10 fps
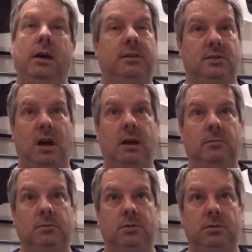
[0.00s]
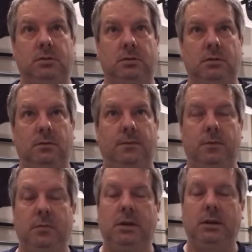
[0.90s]
at times,
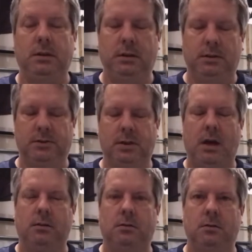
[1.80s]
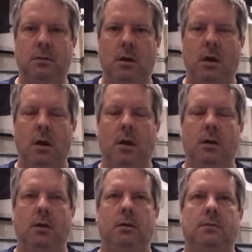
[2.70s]
for me, it has gotten
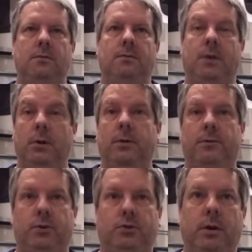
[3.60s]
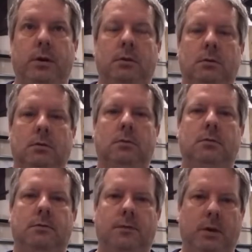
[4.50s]
very frustrating
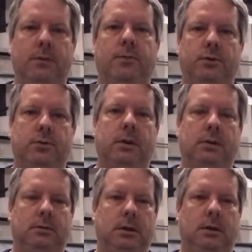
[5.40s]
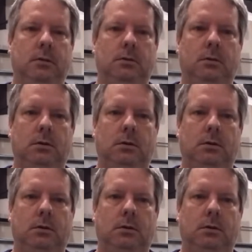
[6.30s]
indeed.